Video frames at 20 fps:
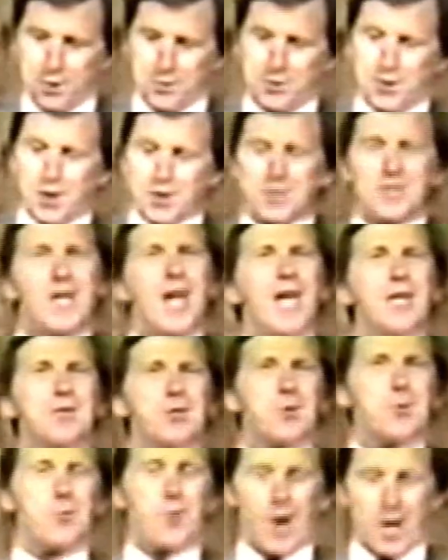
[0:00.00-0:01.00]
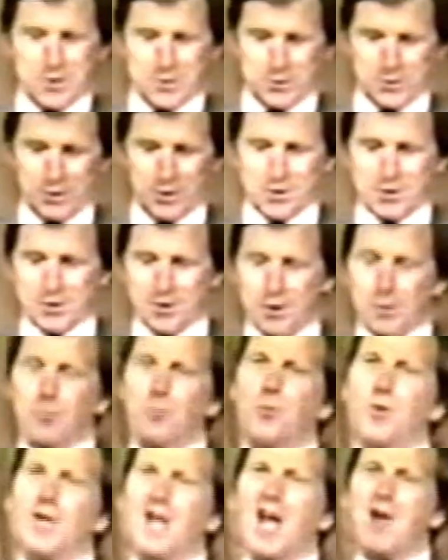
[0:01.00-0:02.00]
just like the creationists
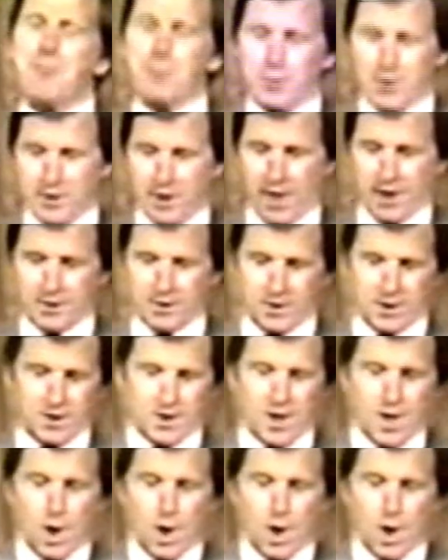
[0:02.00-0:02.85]
would have predicted.